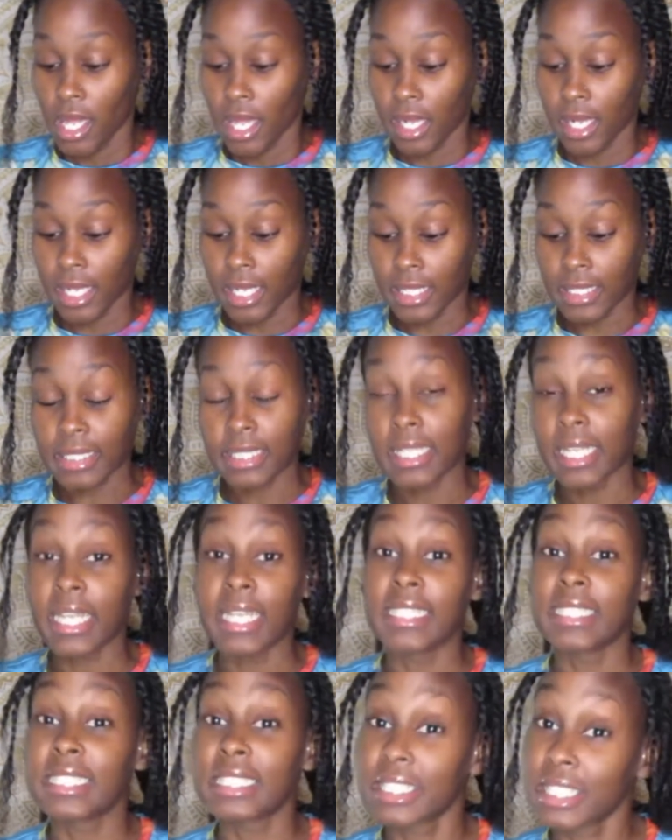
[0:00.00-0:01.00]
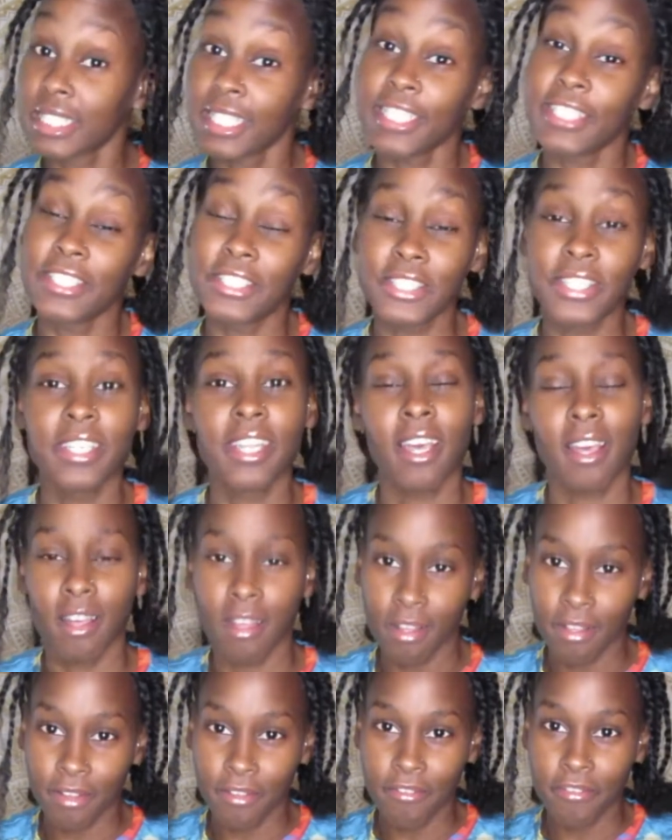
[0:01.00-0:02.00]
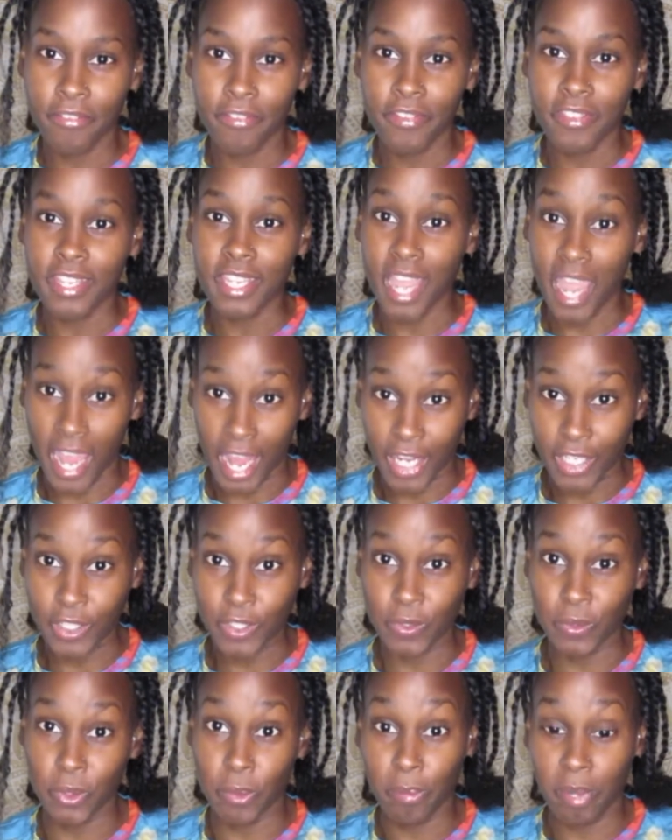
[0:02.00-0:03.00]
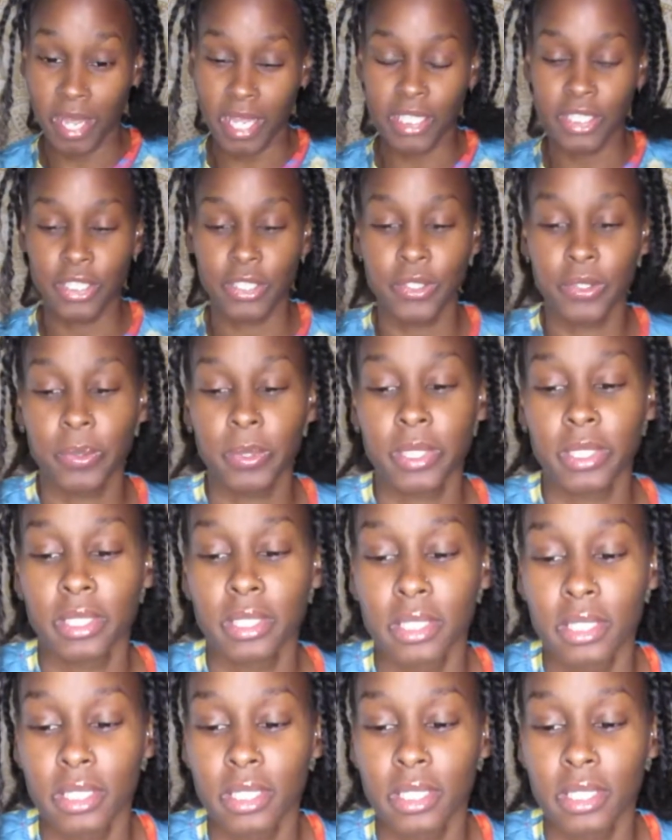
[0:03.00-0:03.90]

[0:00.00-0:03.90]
is the installation of the actual passion twist.